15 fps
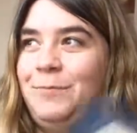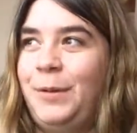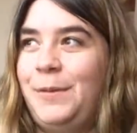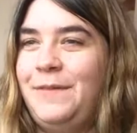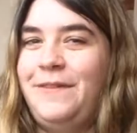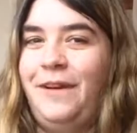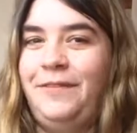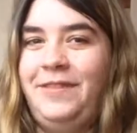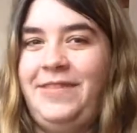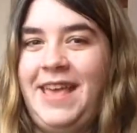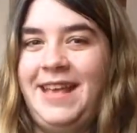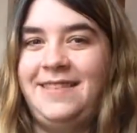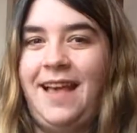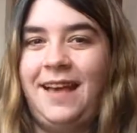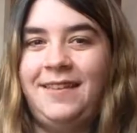probably felt
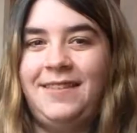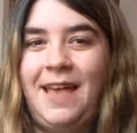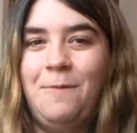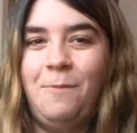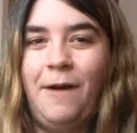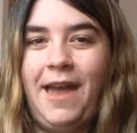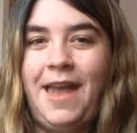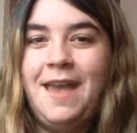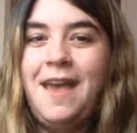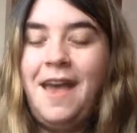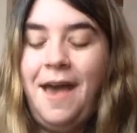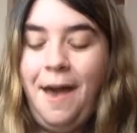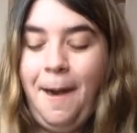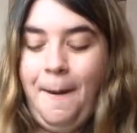the exact same way.